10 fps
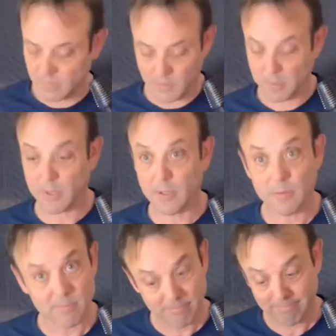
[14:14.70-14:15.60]
There we go.
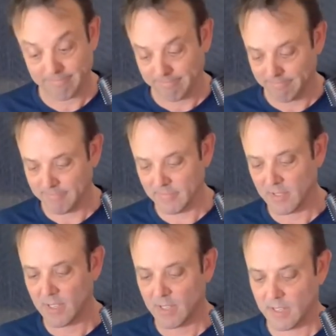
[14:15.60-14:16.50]

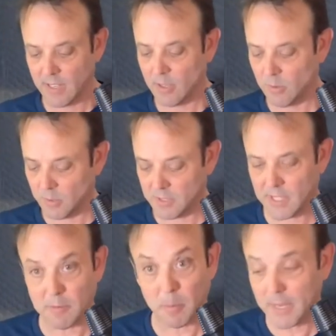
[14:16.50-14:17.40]
Now we just
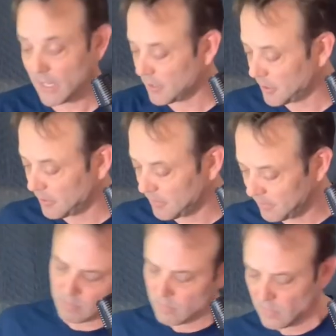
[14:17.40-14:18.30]
have a patch.
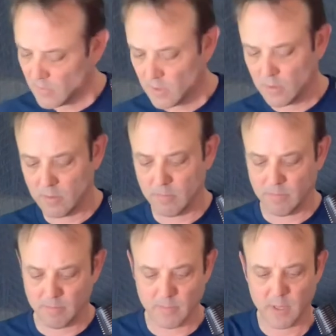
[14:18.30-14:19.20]

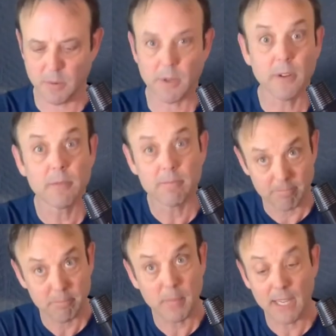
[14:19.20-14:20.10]
There we go.
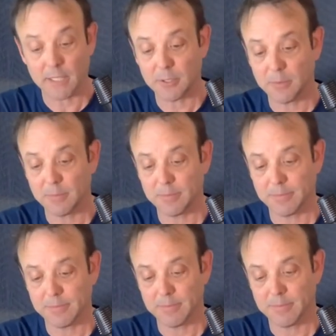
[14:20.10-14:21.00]
Patch.
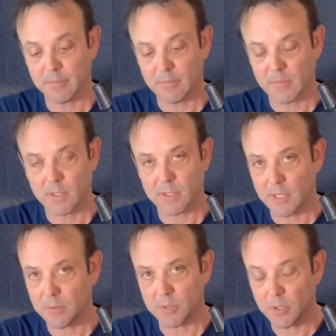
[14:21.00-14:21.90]

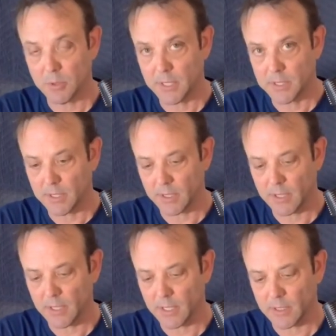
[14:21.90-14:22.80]
Stuff's so easy to
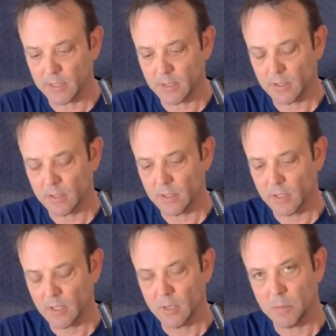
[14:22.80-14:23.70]
cut.
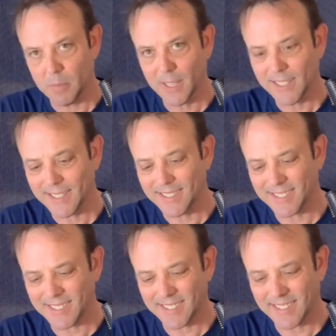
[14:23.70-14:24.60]
But
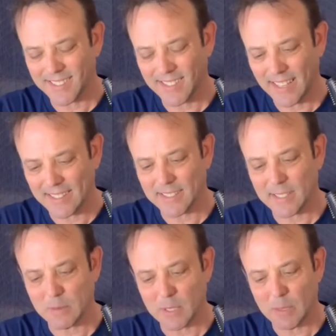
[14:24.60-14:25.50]
it's at the
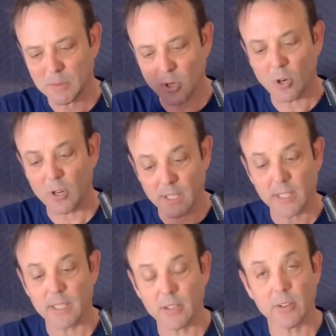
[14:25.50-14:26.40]
same time it's hard to
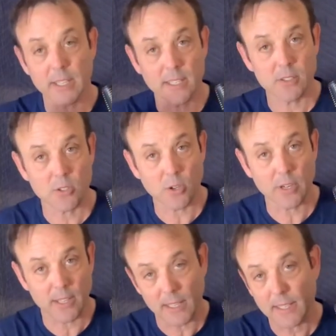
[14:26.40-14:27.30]
get in there and get it
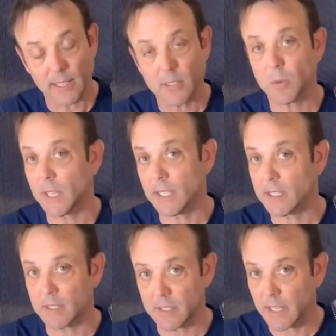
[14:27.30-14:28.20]
started. I think that's why it
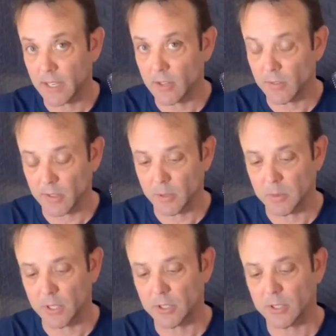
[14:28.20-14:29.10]
doesn't tear very
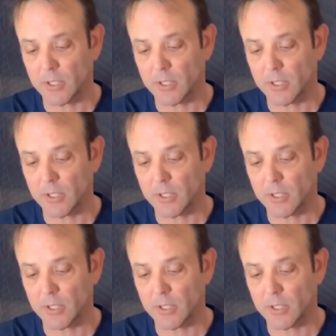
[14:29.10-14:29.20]
much